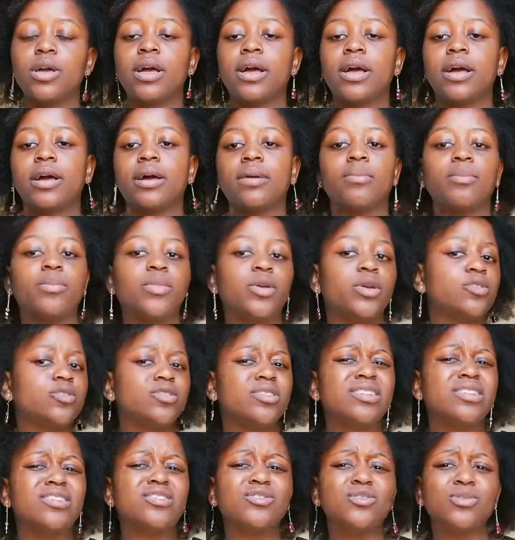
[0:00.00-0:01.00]
because it's
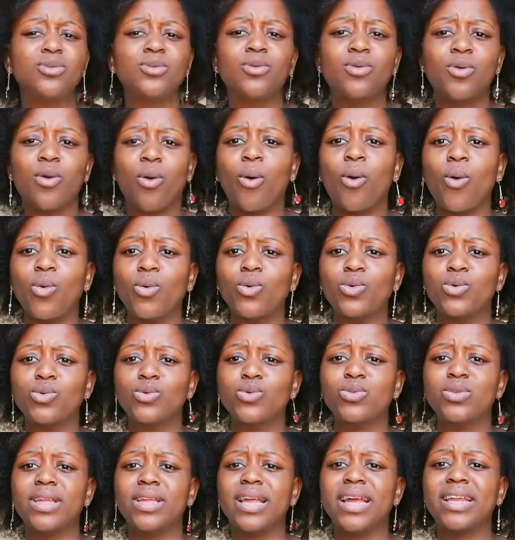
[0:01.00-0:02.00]
so cold,
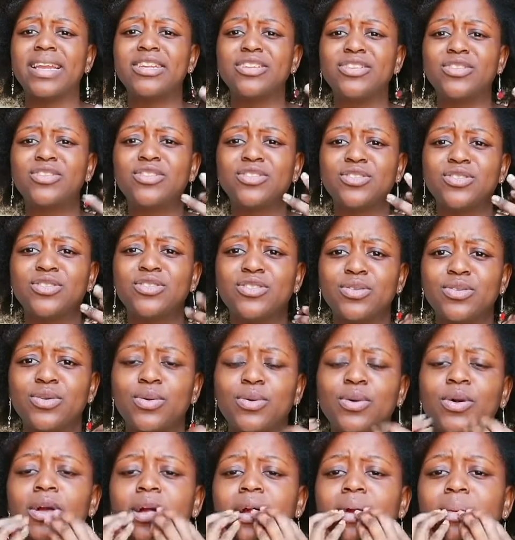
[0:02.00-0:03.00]
and it just so,
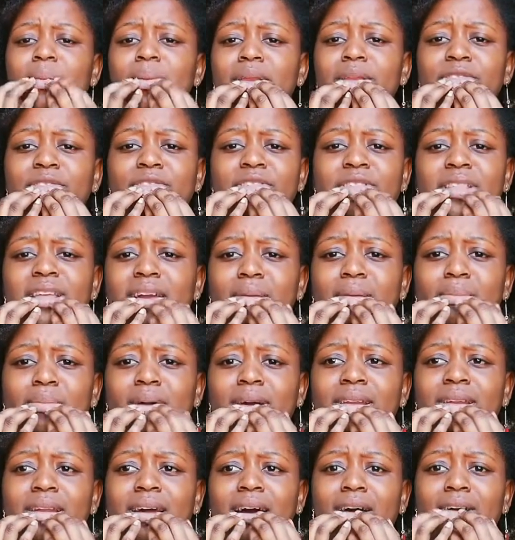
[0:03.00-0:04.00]
I mean, if you think about
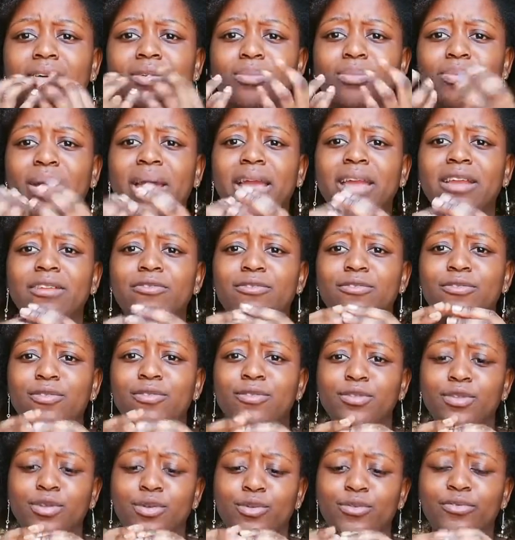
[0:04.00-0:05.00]
how painful your
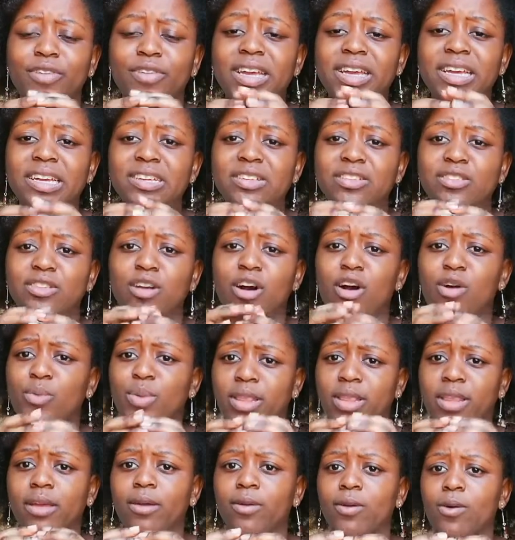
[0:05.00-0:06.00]
fingers are when they're
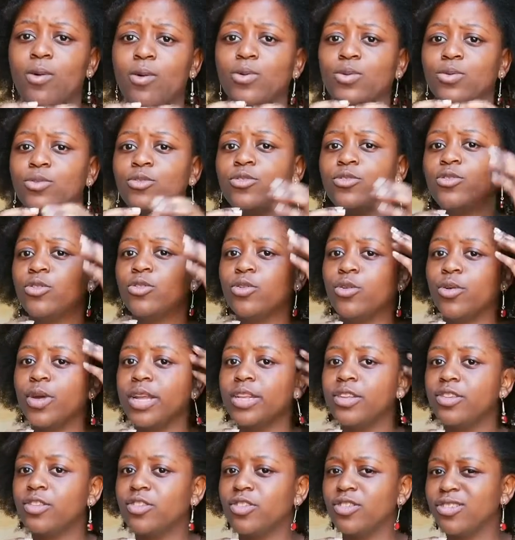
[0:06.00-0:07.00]
cold, you know,
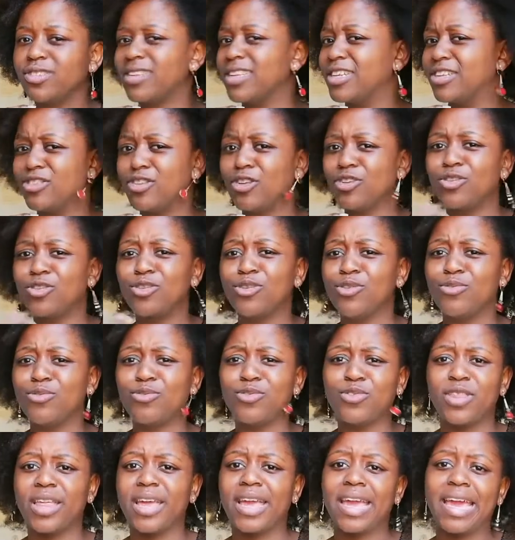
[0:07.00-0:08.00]
it's not good for the
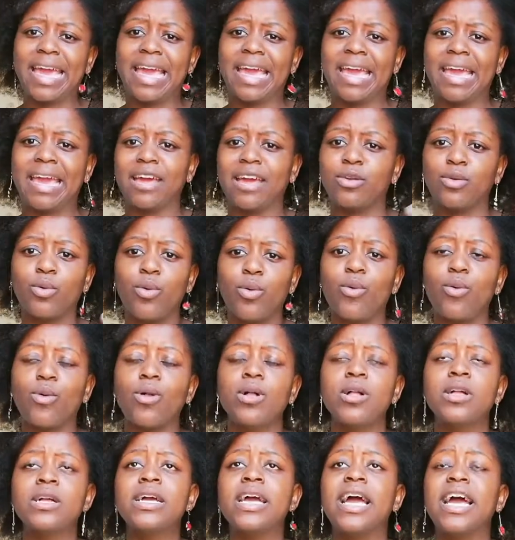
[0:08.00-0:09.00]
hair at all.
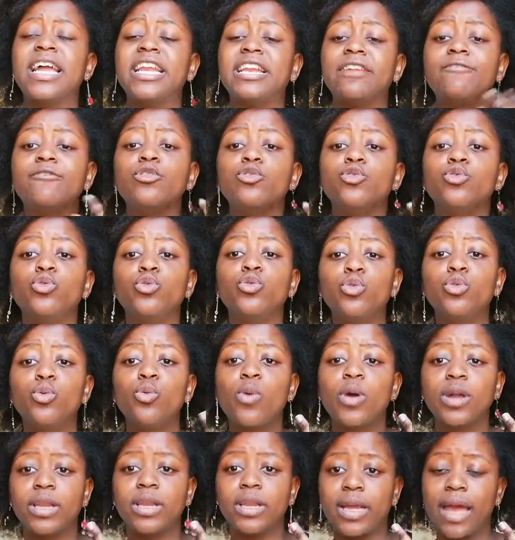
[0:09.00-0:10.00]
And if you do want to
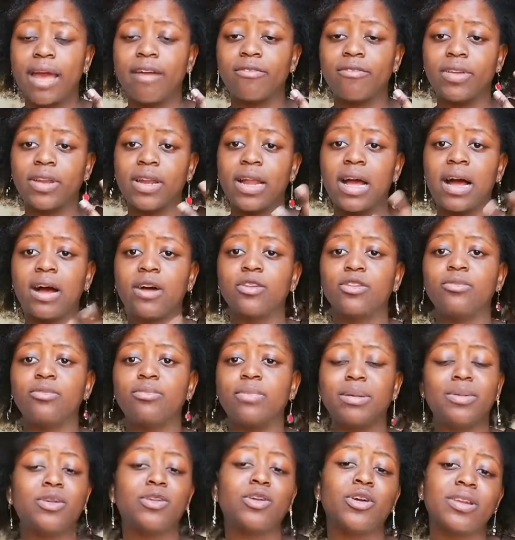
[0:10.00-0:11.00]
have it out, maybe
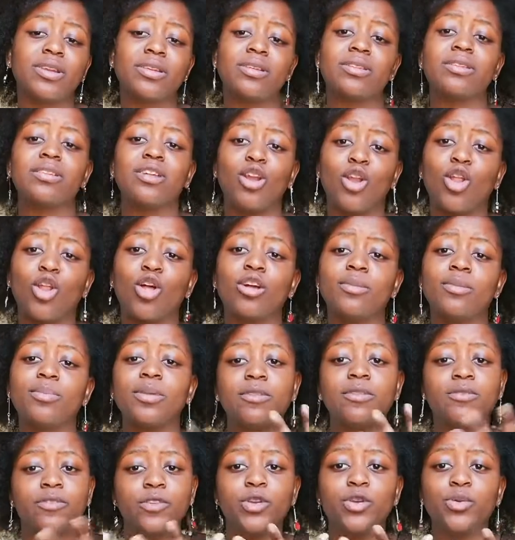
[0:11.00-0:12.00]
not a lot, but if
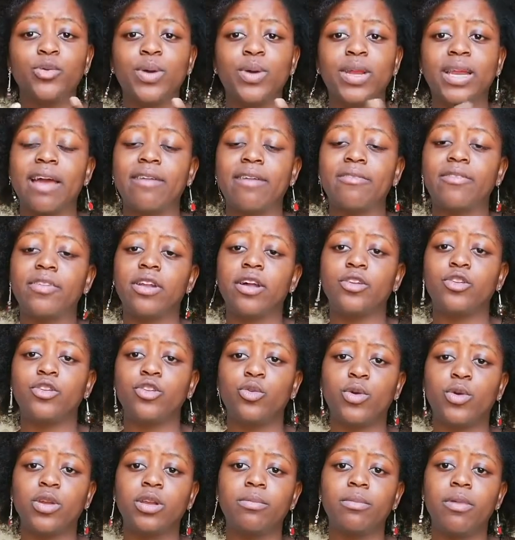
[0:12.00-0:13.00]
you do want to have it out, you want
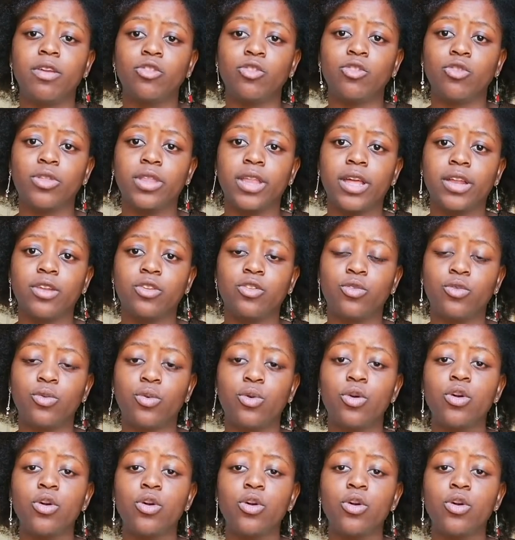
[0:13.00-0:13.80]
to make sure that your